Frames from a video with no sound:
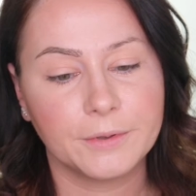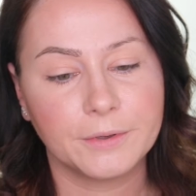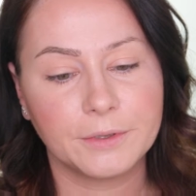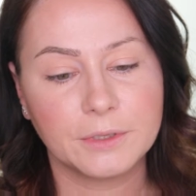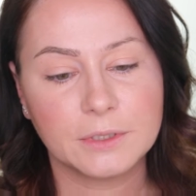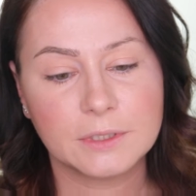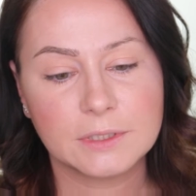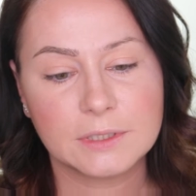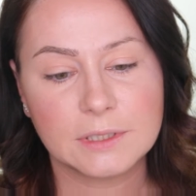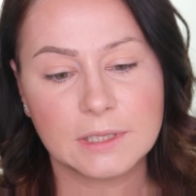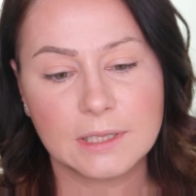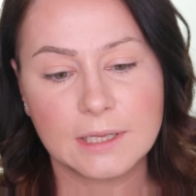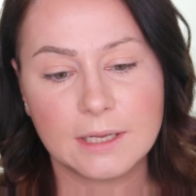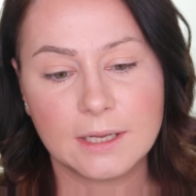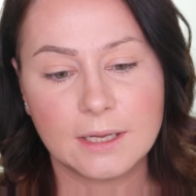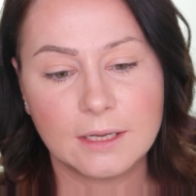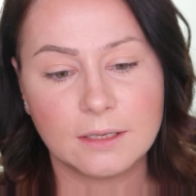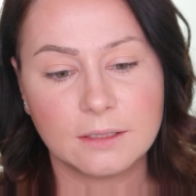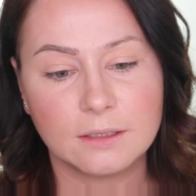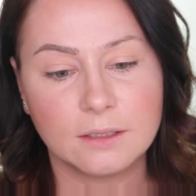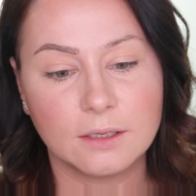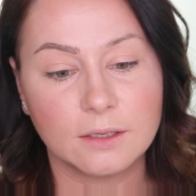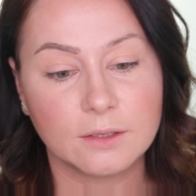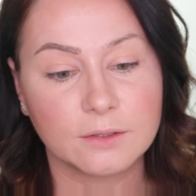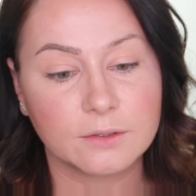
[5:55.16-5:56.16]
Honestly,
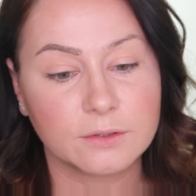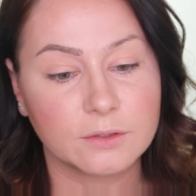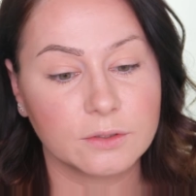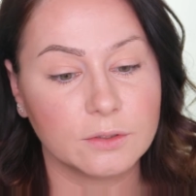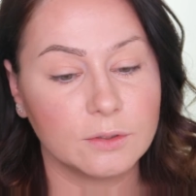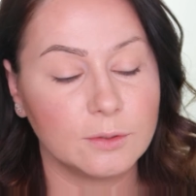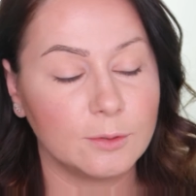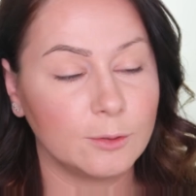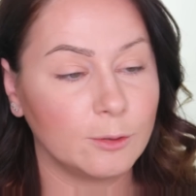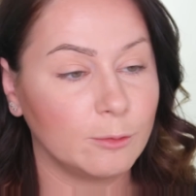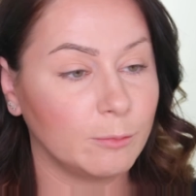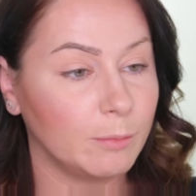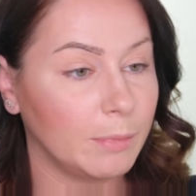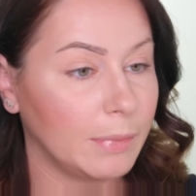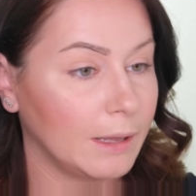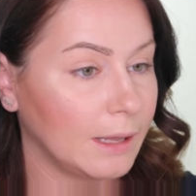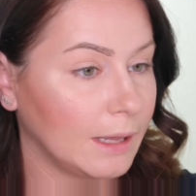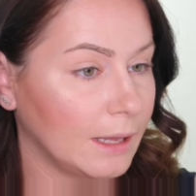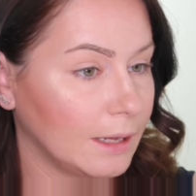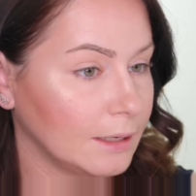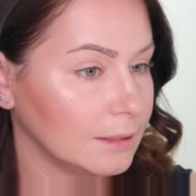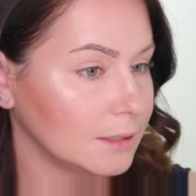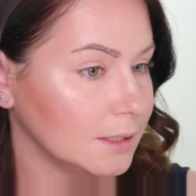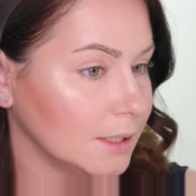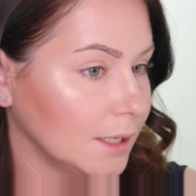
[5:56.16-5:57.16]
it doesn't look
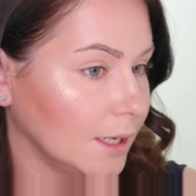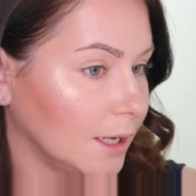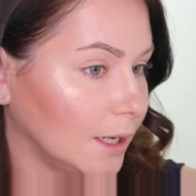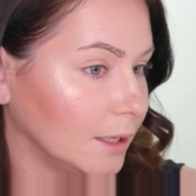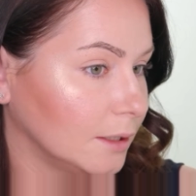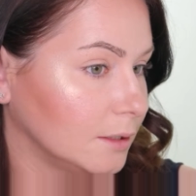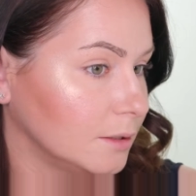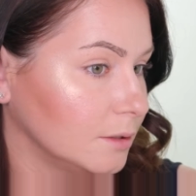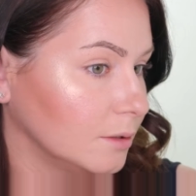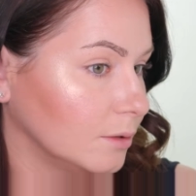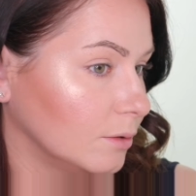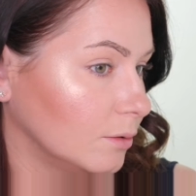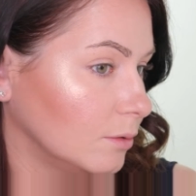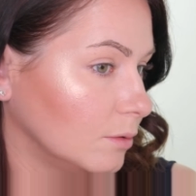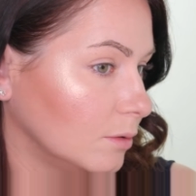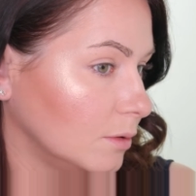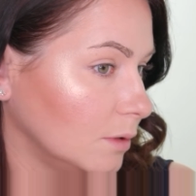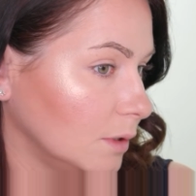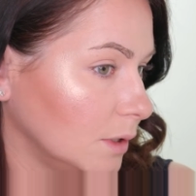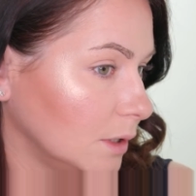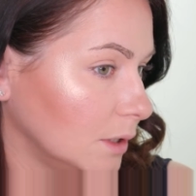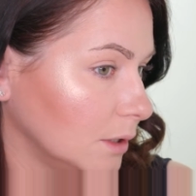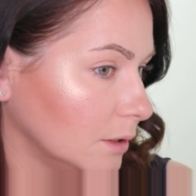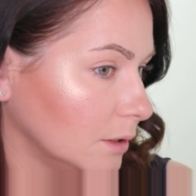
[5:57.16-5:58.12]
bad at all.